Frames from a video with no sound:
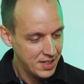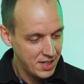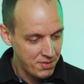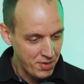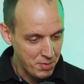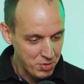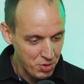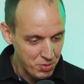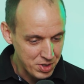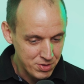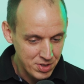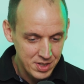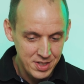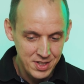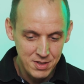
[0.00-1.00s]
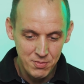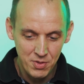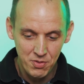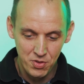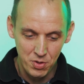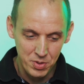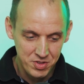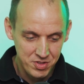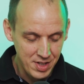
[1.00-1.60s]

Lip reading: If I'm coming to a team from a